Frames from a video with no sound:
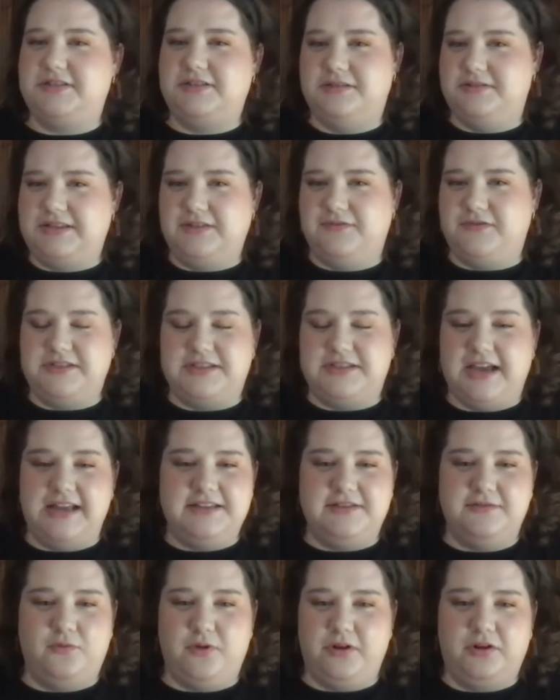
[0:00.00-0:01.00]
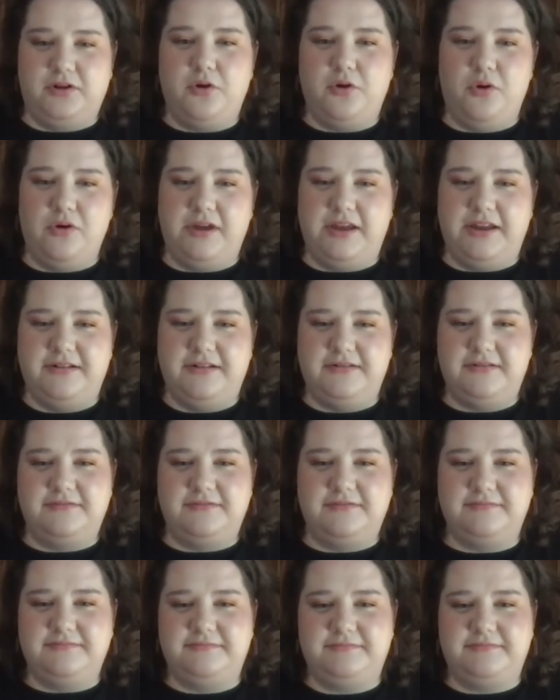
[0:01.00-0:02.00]
different sides of one coin
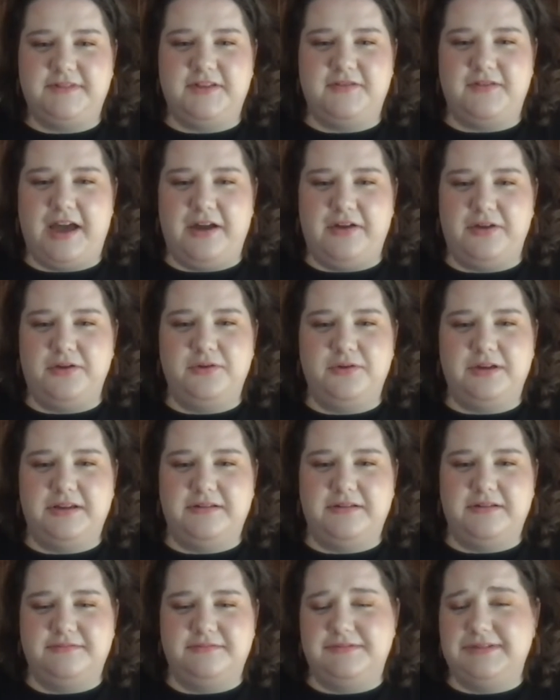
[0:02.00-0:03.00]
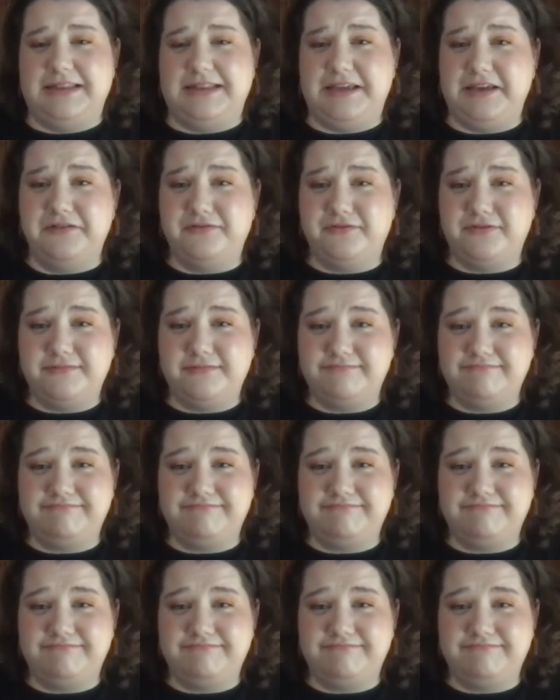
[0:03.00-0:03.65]
of how you live.